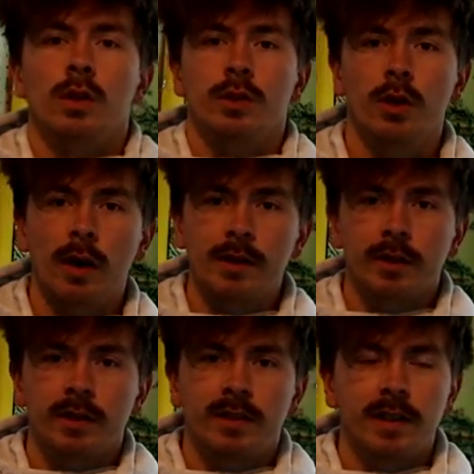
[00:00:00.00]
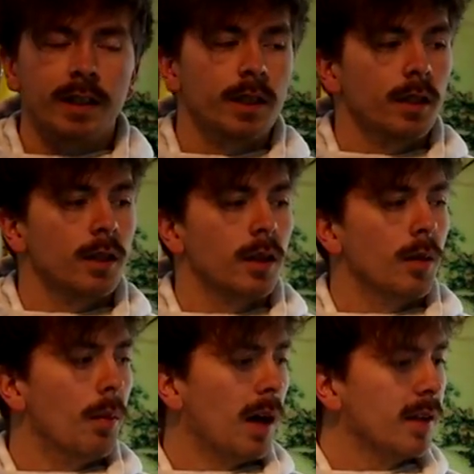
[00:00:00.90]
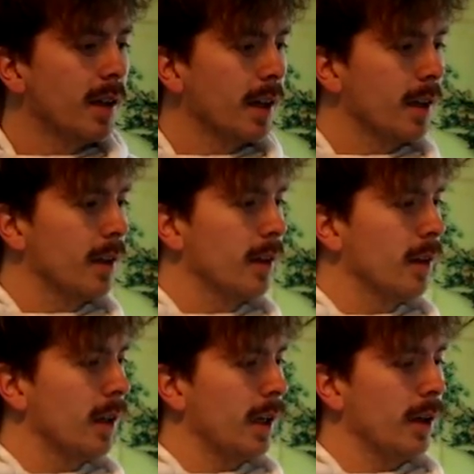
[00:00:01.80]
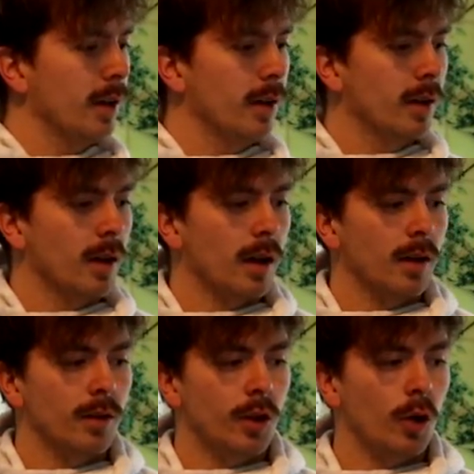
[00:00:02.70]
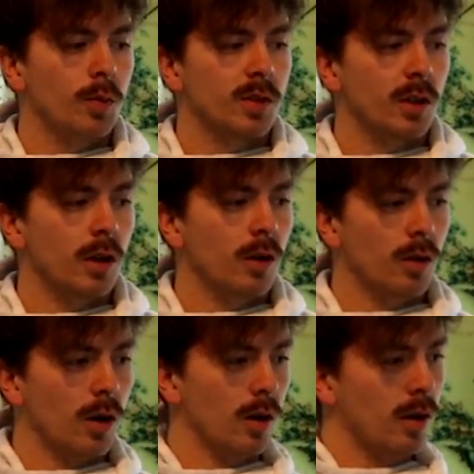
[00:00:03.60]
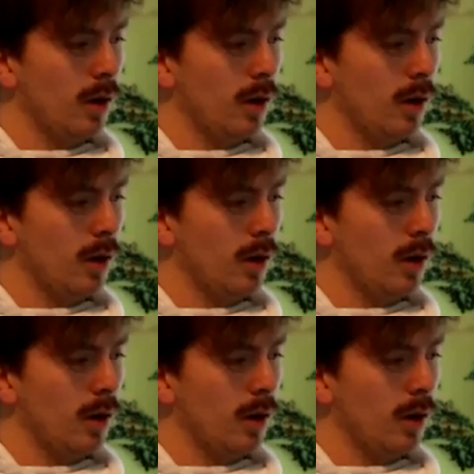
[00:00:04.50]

So as you can see, Montec and Dope Snow